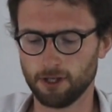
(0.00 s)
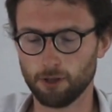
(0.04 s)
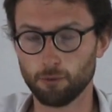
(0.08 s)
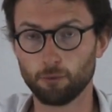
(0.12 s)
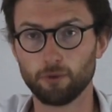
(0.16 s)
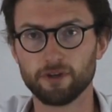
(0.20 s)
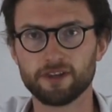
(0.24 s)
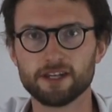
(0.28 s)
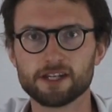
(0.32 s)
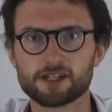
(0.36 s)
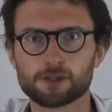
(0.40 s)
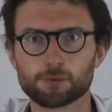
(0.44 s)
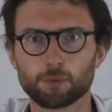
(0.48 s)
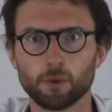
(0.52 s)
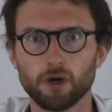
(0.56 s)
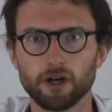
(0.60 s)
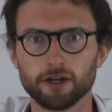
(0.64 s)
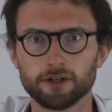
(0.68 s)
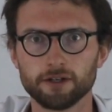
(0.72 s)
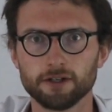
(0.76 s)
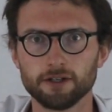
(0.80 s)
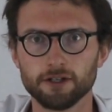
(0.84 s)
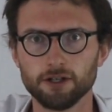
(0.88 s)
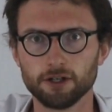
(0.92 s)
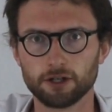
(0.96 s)
With this
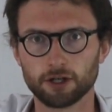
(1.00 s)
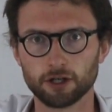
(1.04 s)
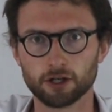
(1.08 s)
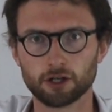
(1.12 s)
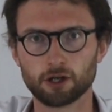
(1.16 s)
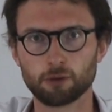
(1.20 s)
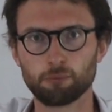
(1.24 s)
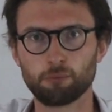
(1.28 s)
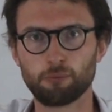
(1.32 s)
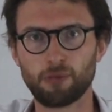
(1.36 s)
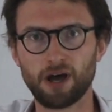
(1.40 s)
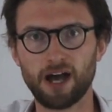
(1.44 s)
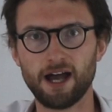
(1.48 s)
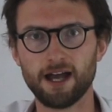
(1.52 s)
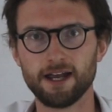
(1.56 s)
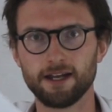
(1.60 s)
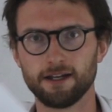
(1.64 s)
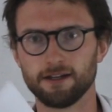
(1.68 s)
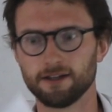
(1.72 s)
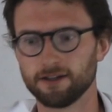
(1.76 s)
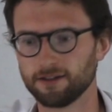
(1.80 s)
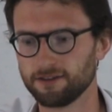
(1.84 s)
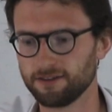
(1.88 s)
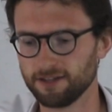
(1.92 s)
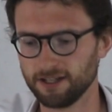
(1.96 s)
one, you can
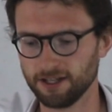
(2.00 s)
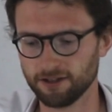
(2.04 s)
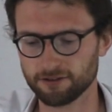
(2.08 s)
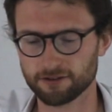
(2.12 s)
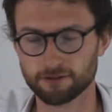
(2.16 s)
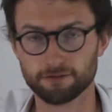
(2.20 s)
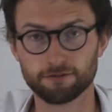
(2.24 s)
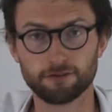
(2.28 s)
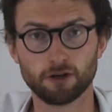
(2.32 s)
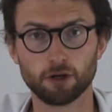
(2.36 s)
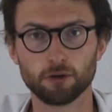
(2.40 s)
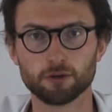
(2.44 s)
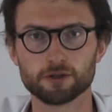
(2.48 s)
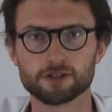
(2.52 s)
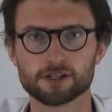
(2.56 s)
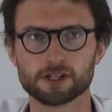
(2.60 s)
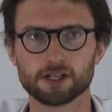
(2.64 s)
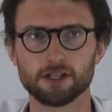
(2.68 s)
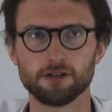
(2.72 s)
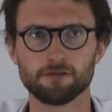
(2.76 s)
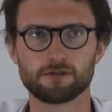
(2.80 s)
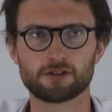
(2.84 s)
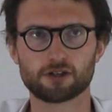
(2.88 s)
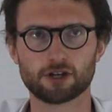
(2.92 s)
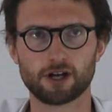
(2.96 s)
combine the other folds that
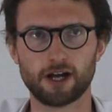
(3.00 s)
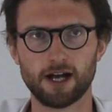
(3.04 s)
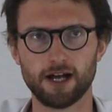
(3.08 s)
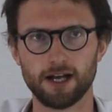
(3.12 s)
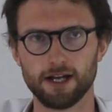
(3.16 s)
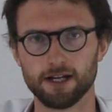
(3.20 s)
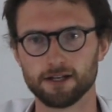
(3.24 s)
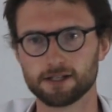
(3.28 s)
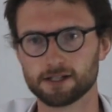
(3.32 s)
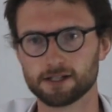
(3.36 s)
you've tried.